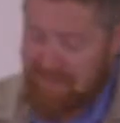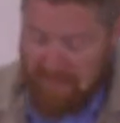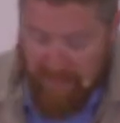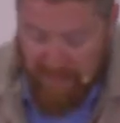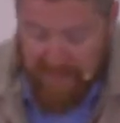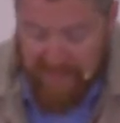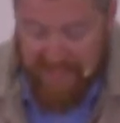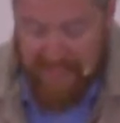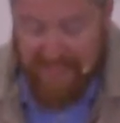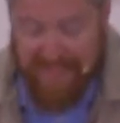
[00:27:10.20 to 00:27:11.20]

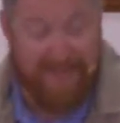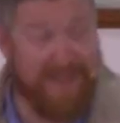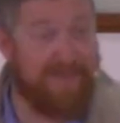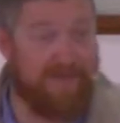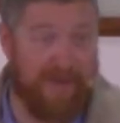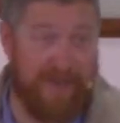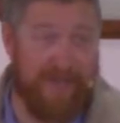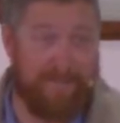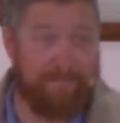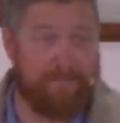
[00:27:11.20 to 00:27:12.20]
democracy in South Africa.
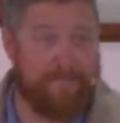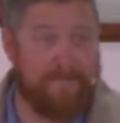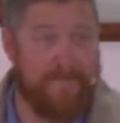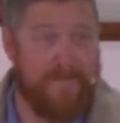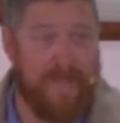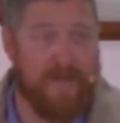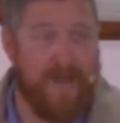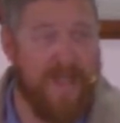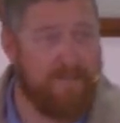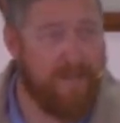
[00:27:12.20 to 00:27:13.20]

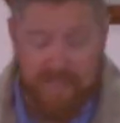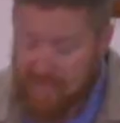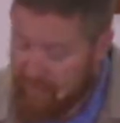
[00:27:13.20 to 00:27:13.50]
Unlike most of the